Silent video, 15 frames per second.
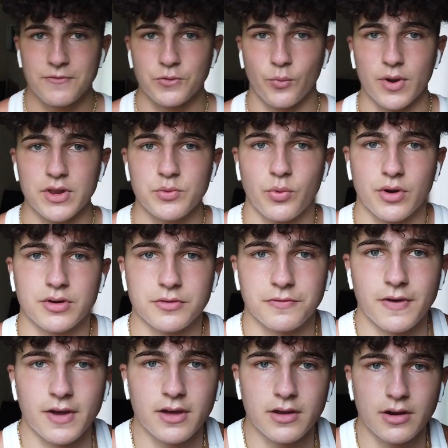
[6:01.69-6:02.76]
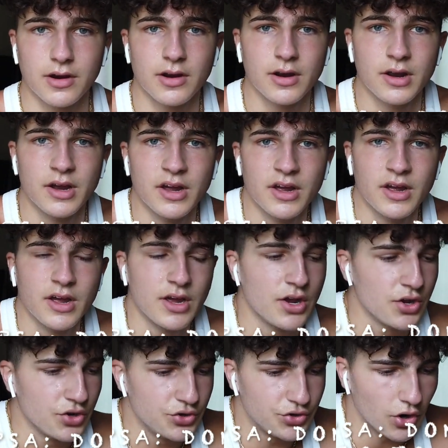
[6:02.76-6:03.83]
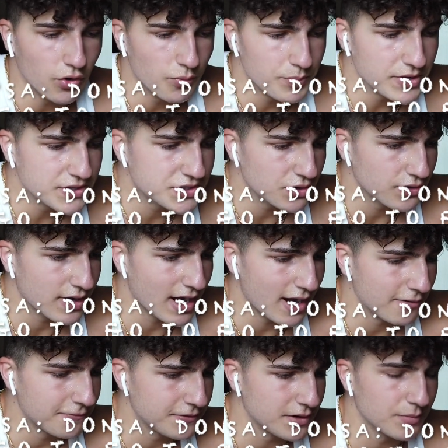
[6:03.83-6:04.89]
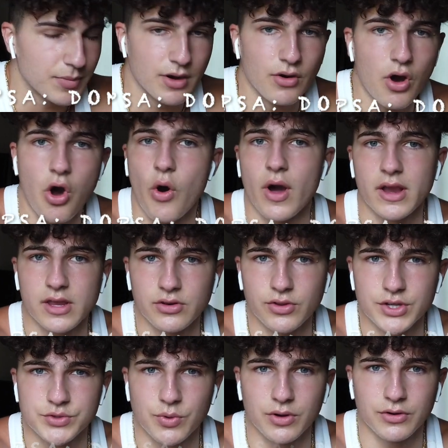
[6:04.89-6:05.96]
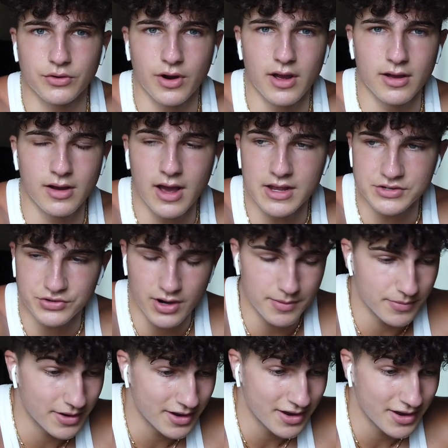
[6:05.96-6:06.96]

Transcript: When you work to failure, don't be so confident about, oh, I can do this one last rep.